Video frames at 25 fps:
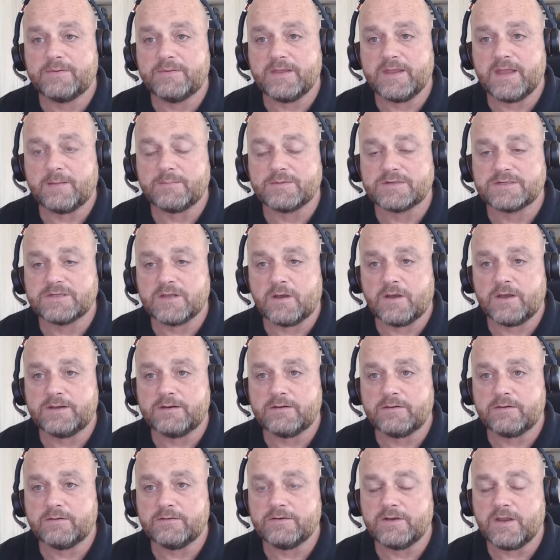the
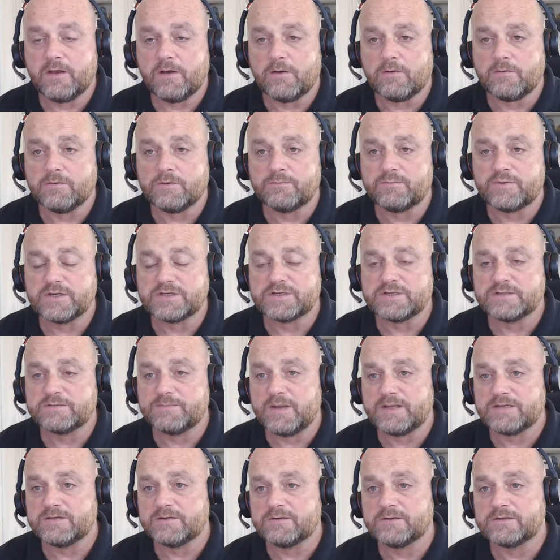upside on gold and precious
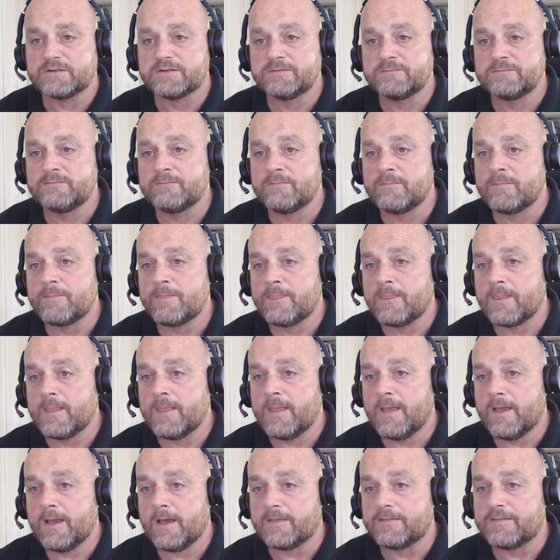metals?
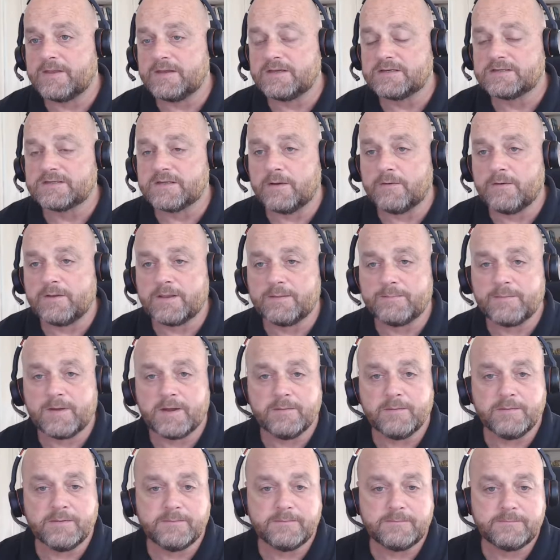I think so at the
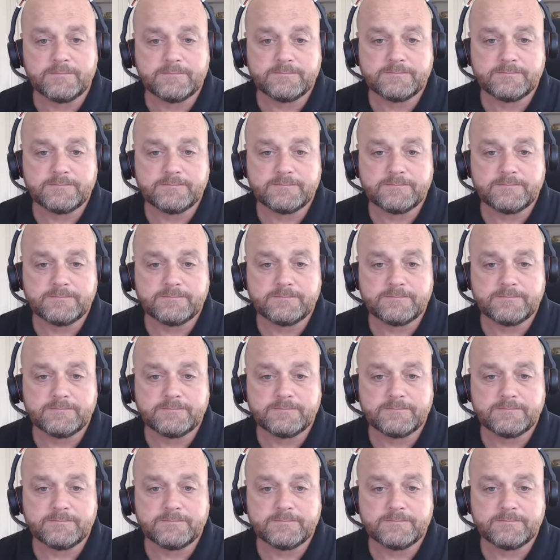moment.